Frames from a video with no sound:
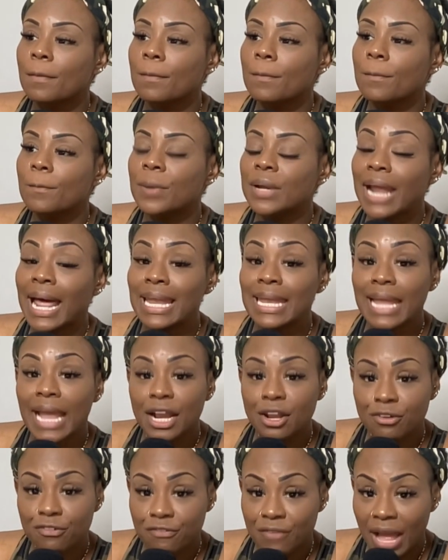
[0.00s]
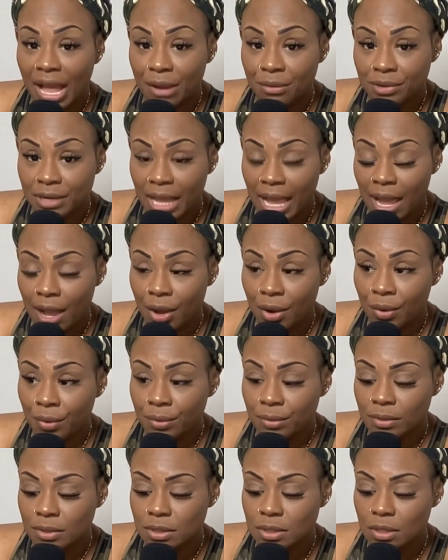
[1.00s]
But I later found
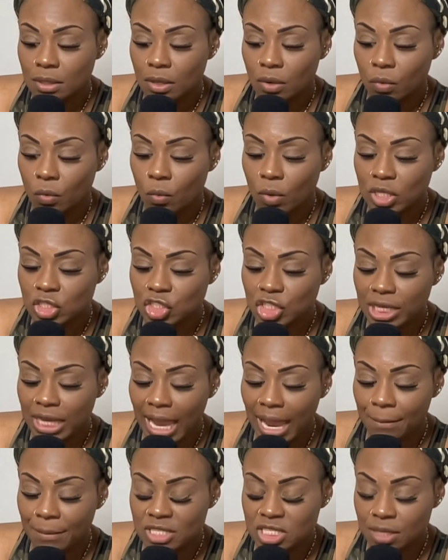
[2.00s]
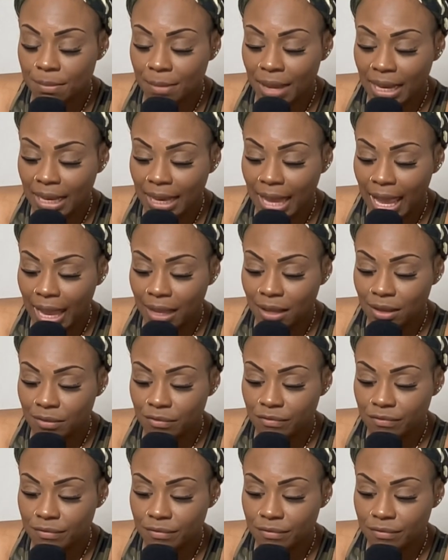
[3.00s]
out, once she came into my life,